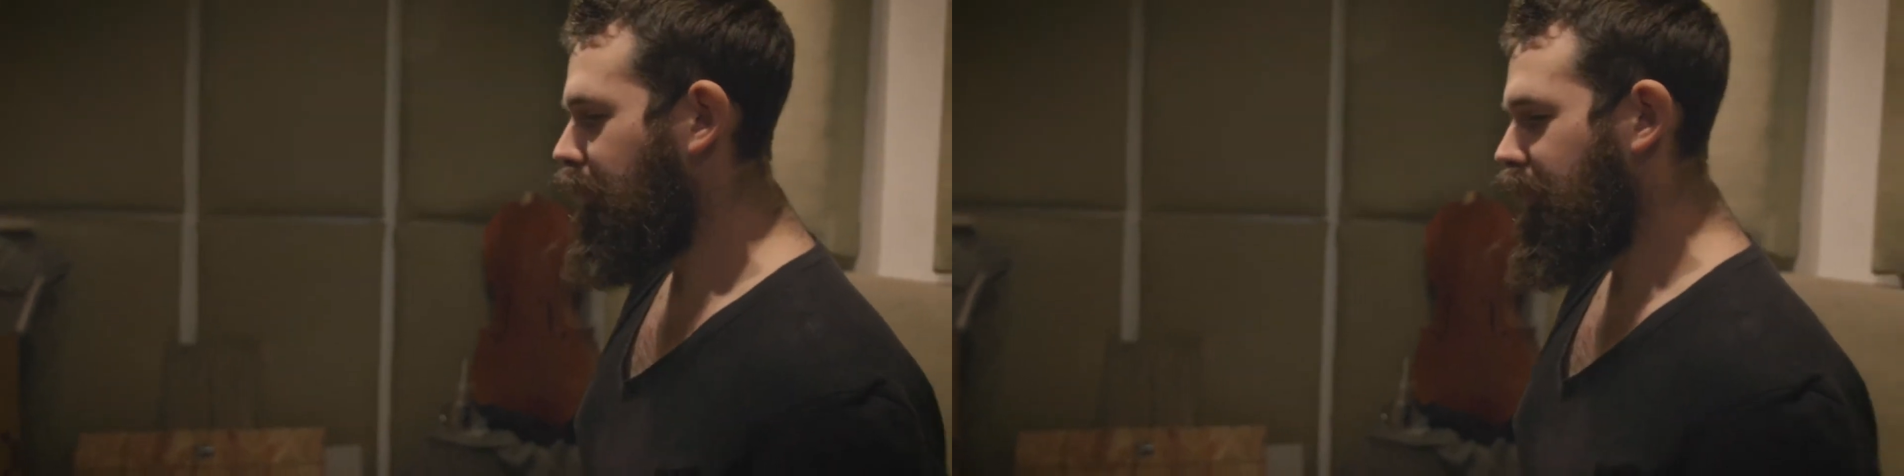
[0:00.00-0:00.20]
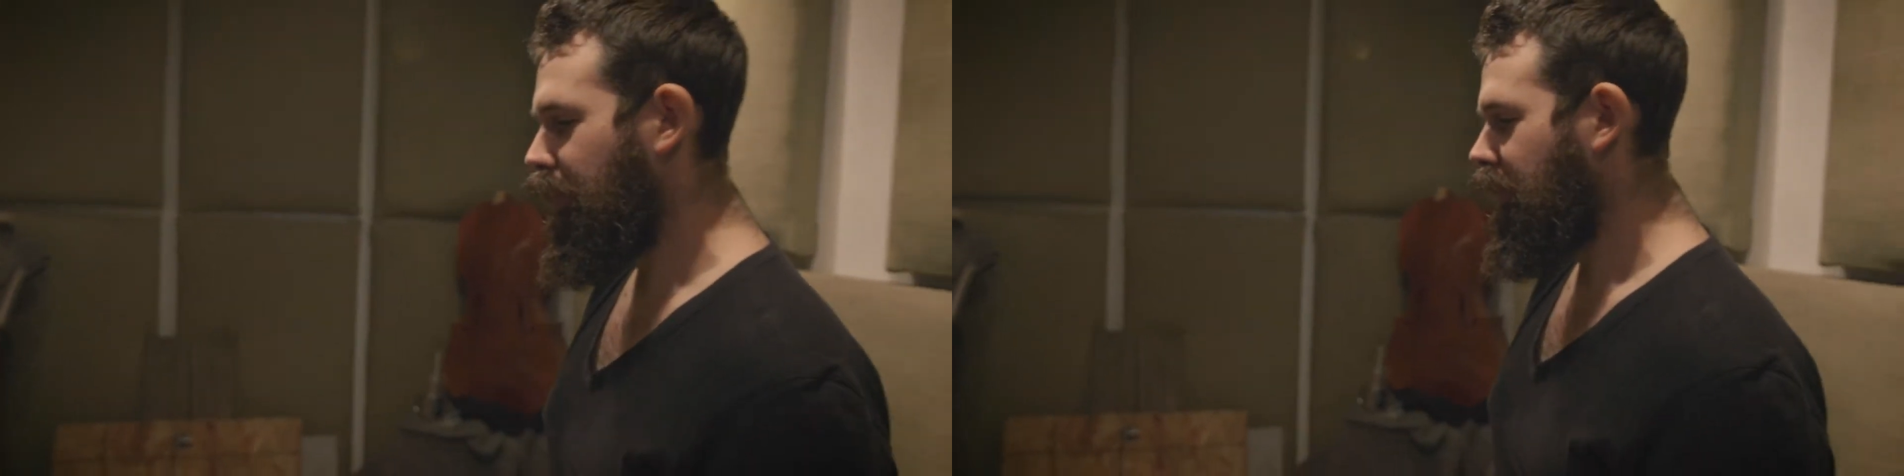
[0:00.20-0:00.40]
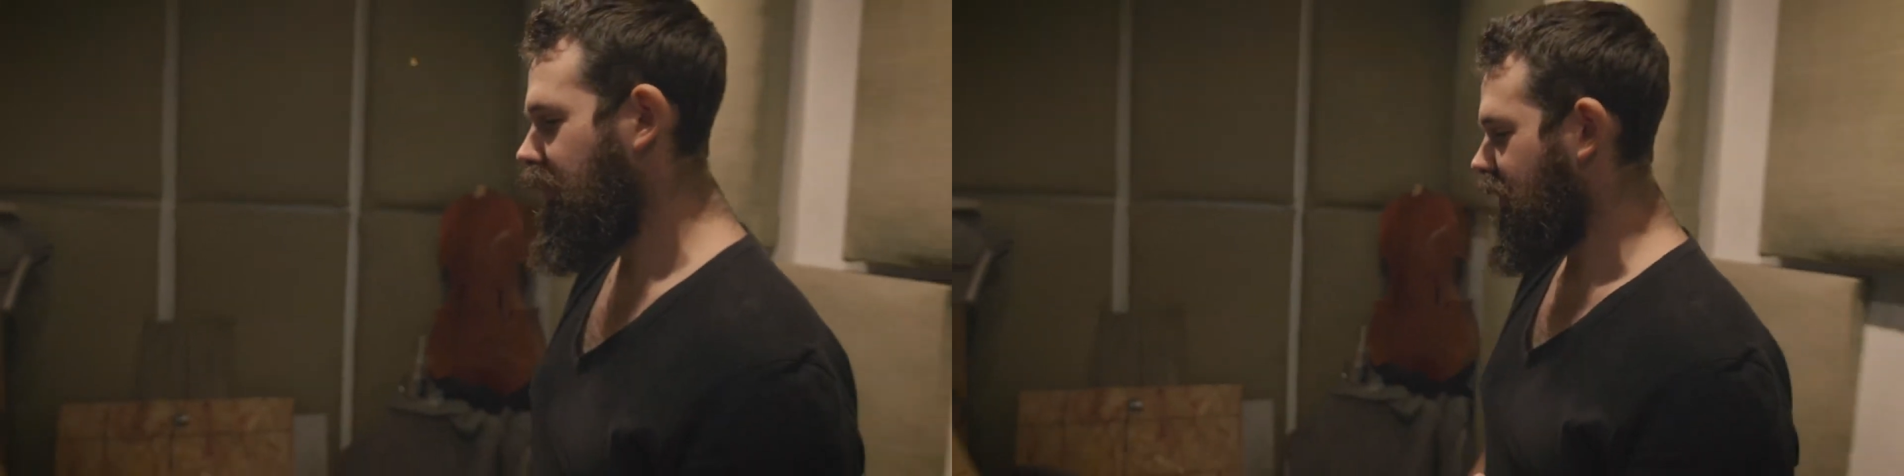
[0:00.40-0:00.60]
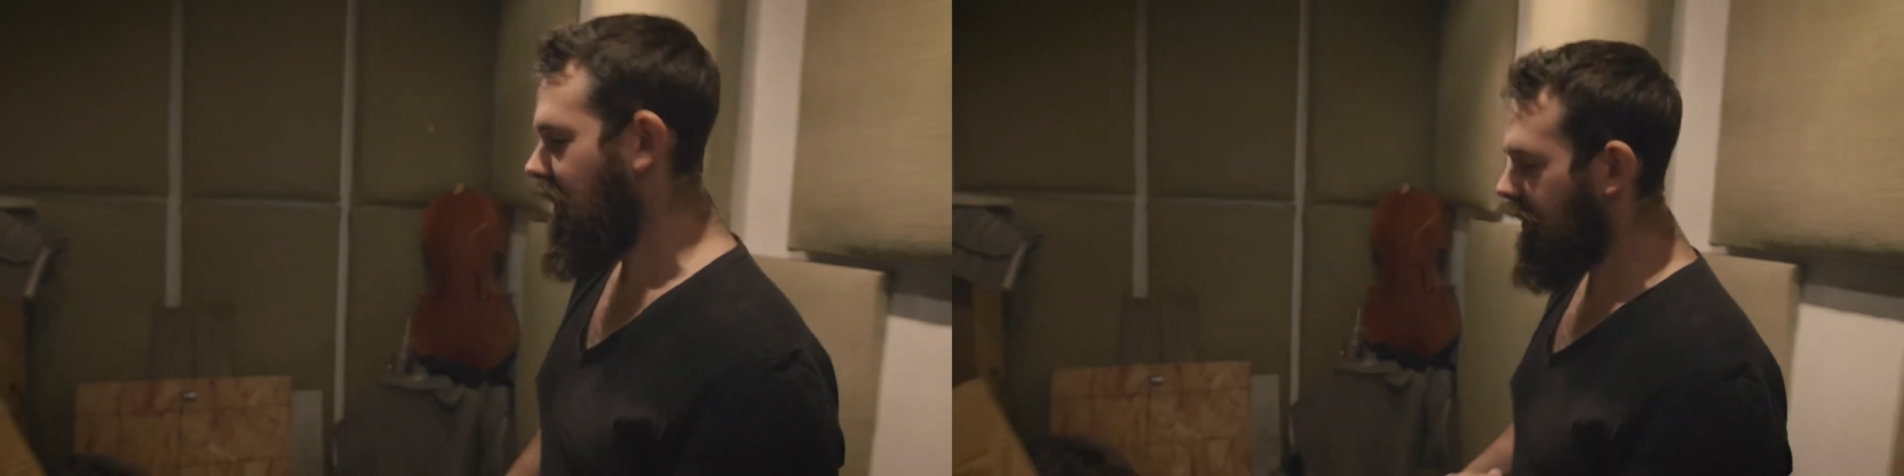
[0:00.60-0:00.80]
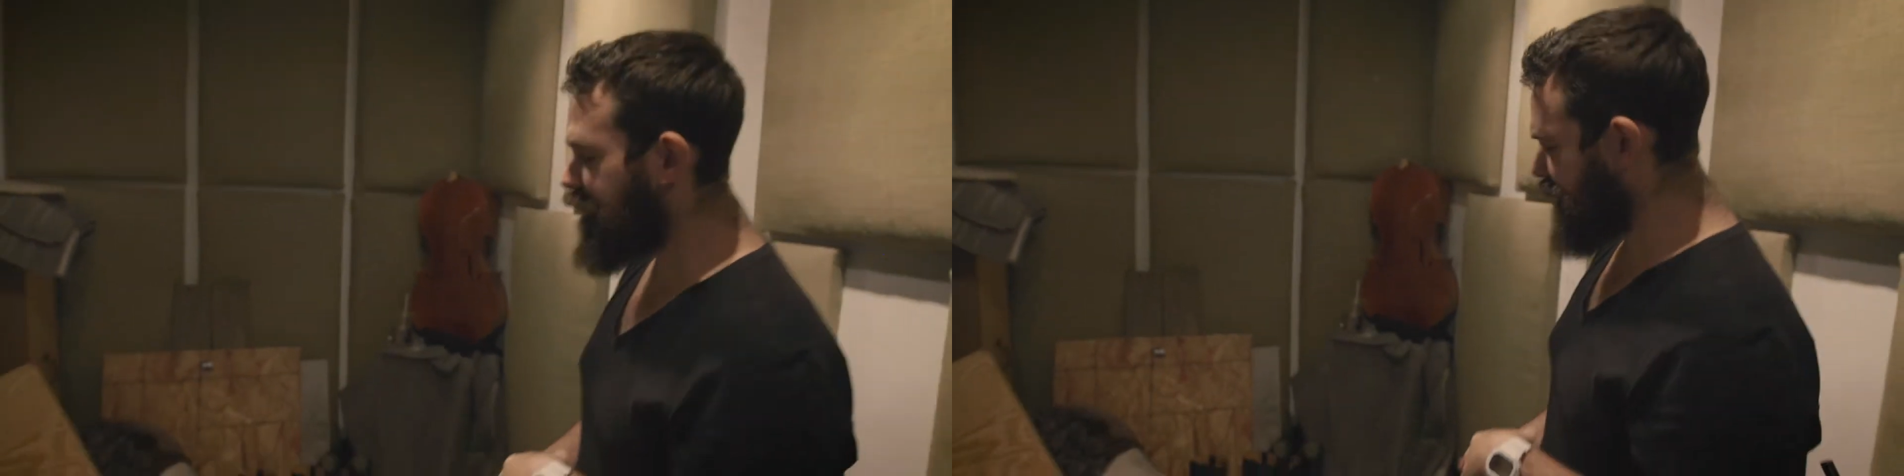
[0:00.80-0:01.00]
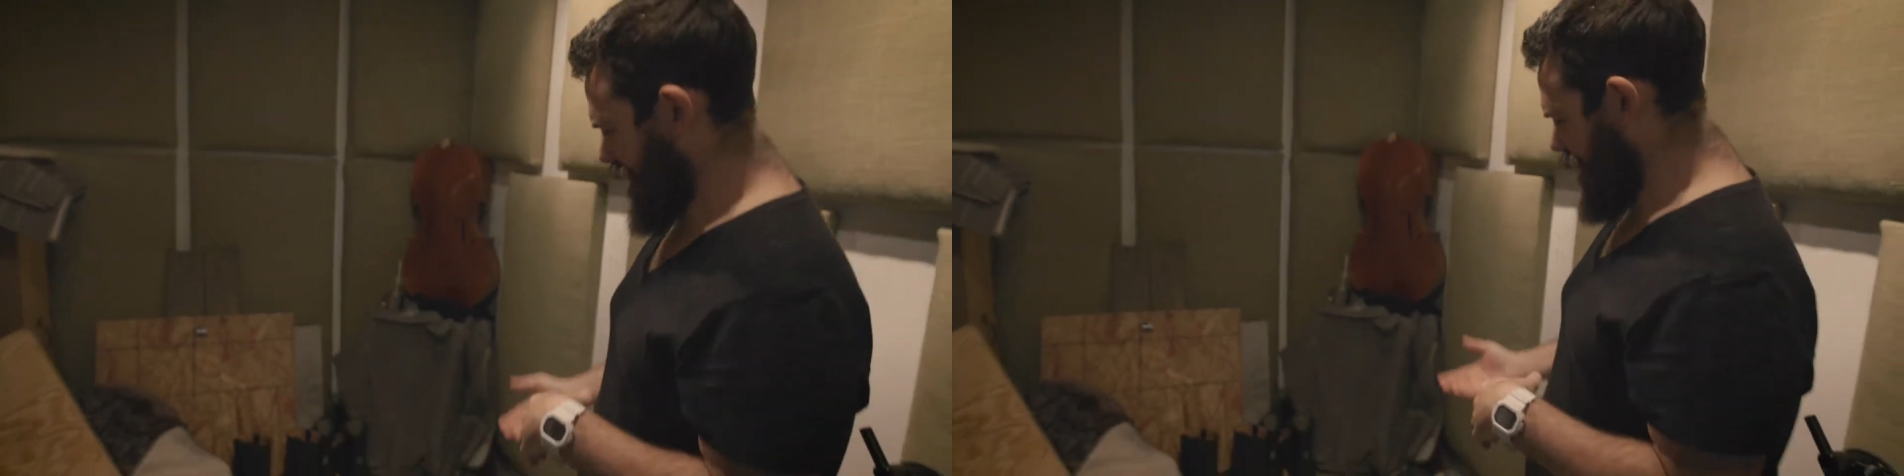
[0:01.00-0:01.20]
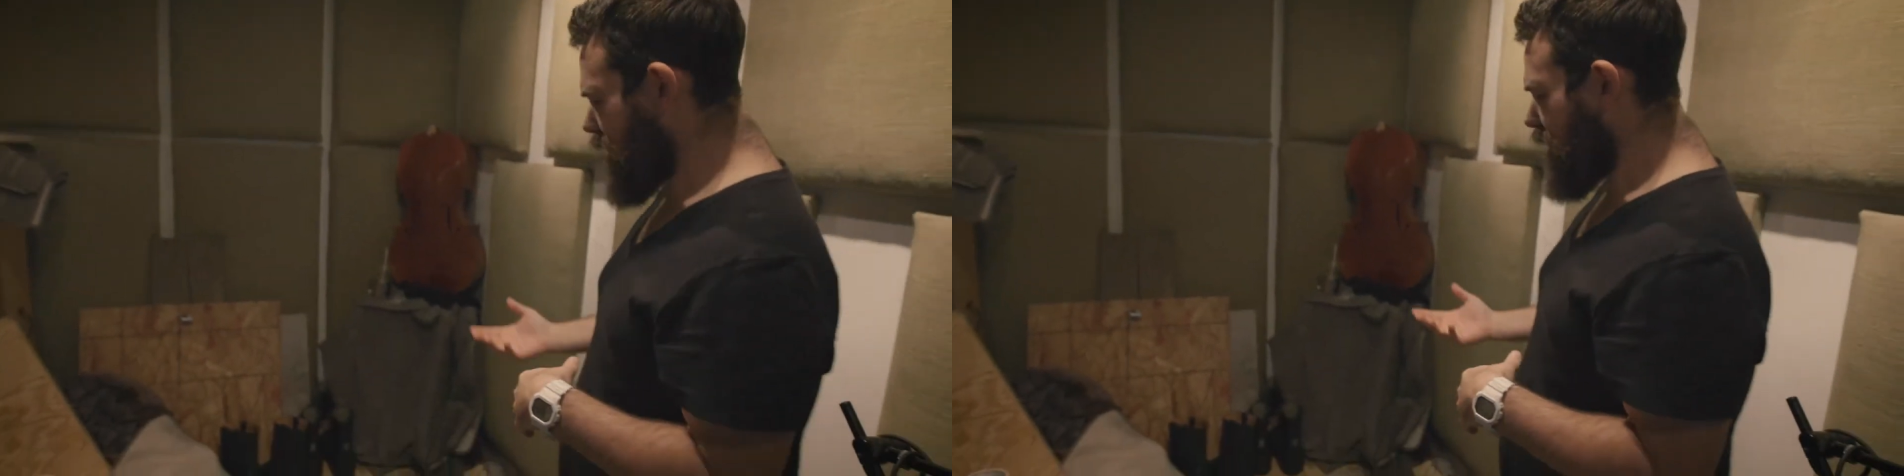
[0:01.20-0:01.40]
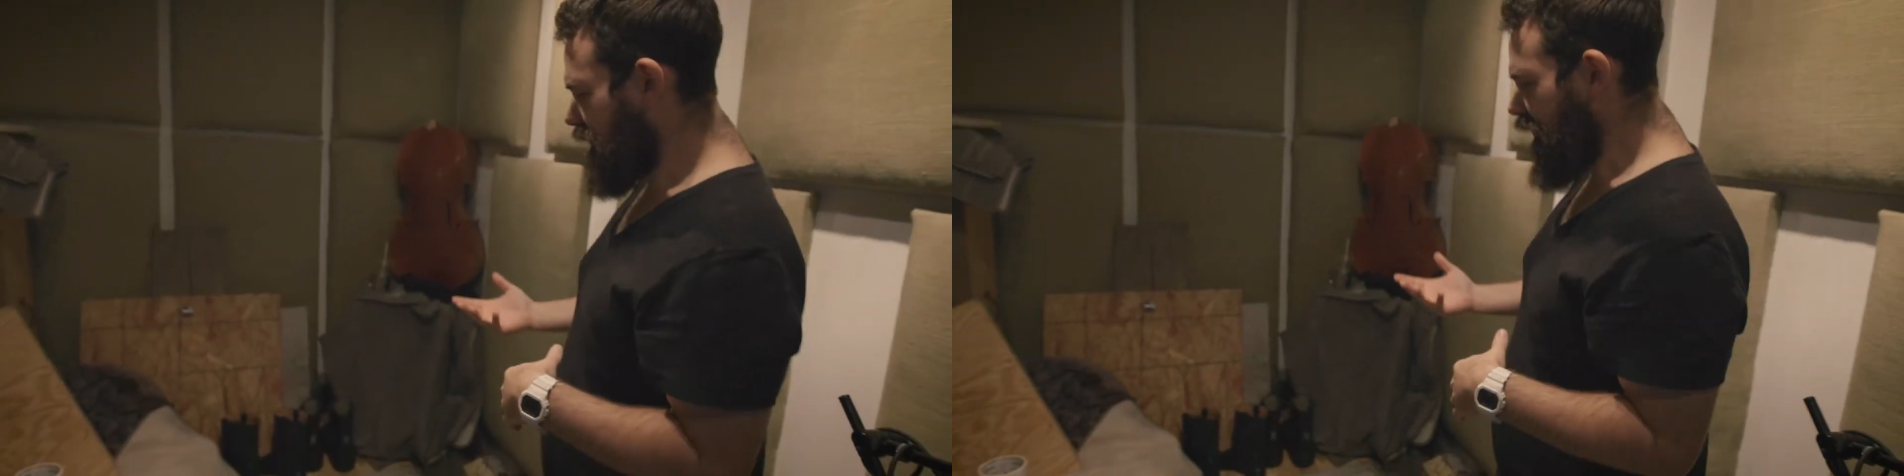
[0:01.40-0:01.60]
So you can see
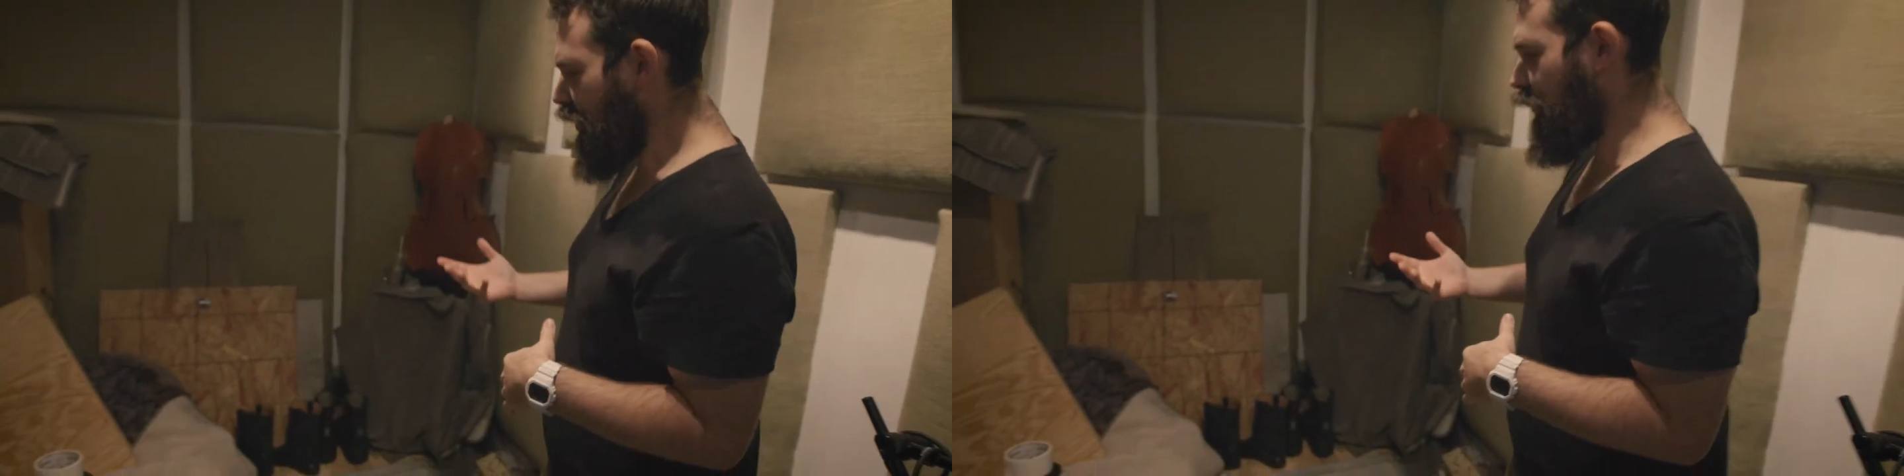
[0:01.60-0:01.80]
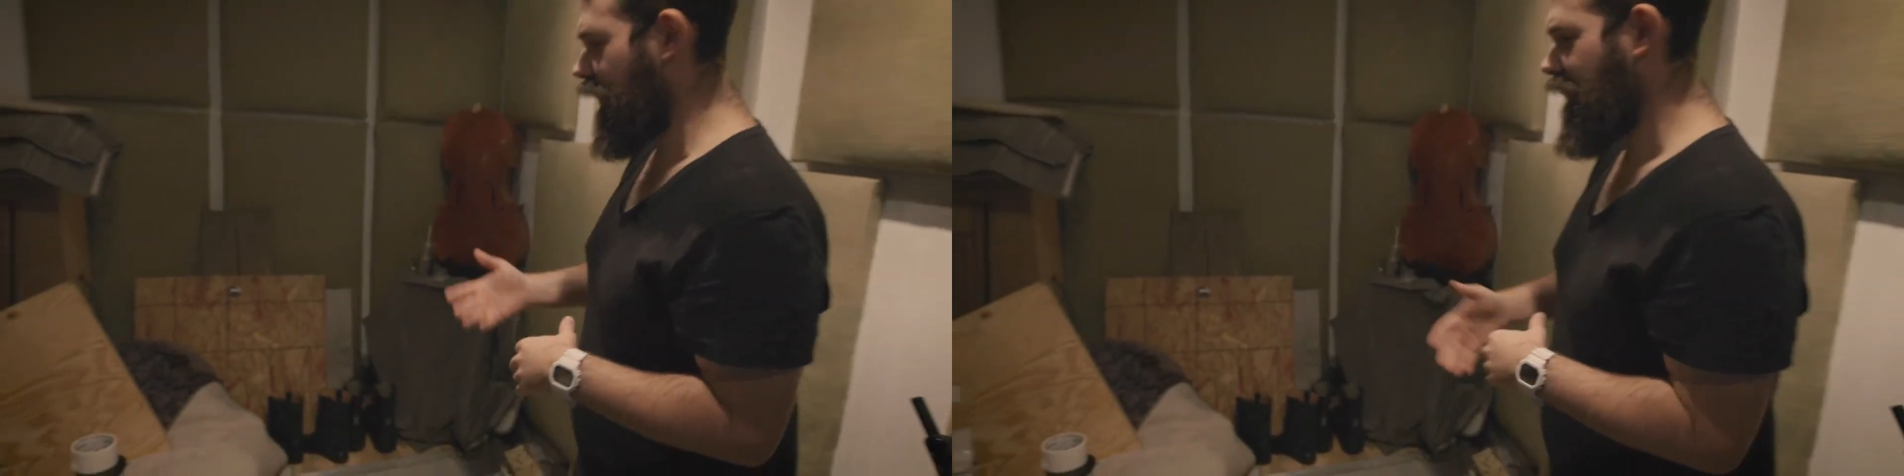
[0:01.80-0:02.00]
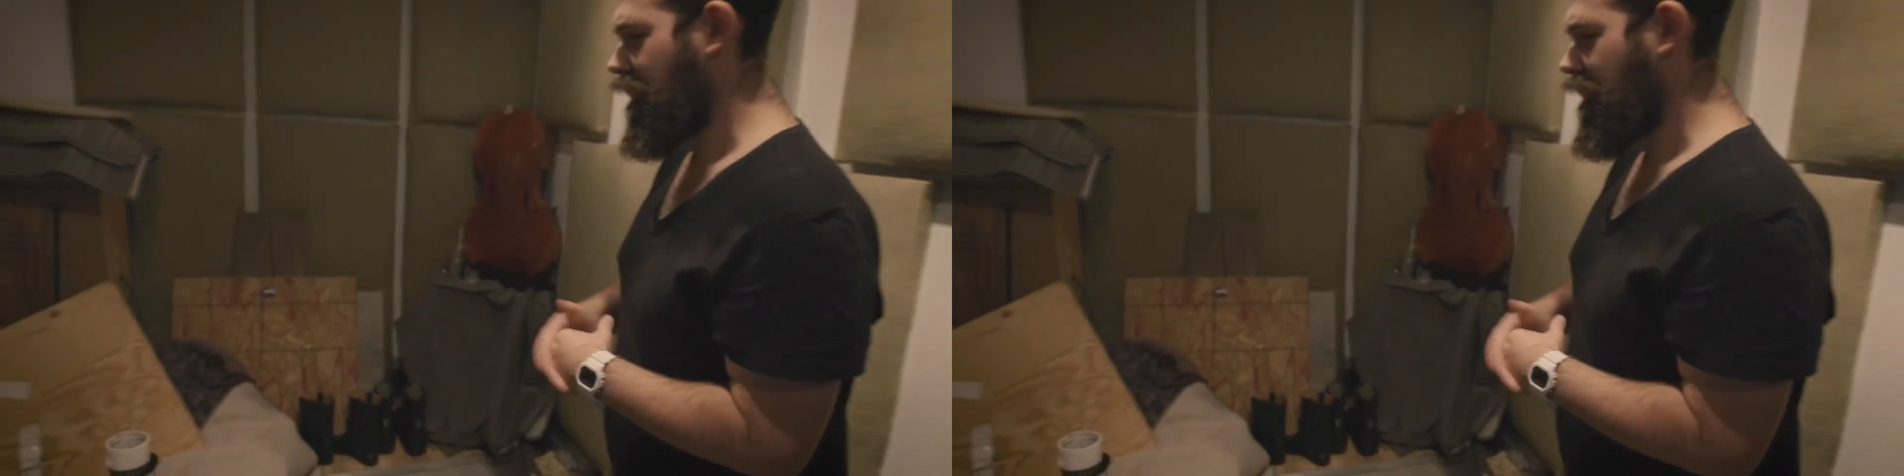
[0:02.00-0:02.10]
we have